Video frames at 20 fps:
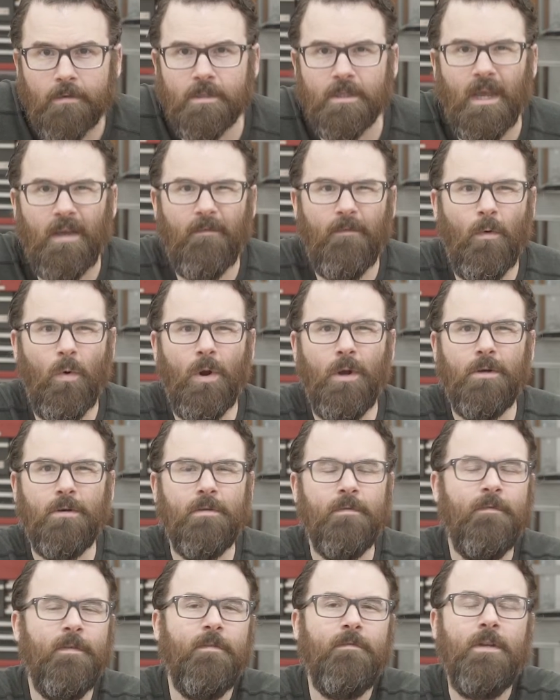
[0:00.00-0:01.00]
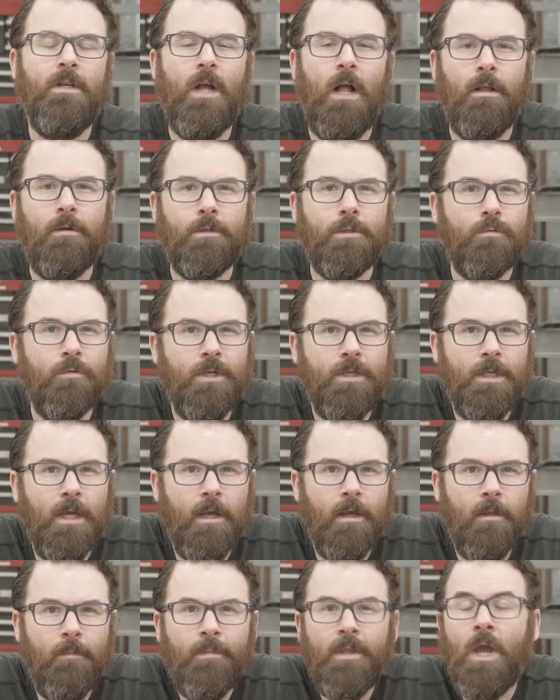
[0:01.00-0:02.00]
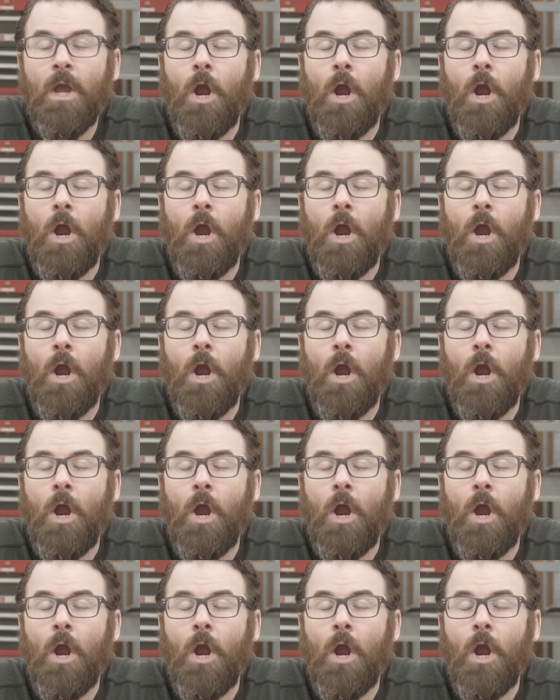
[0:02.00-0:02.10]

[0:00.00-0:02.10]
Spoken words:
It's like $450 retail.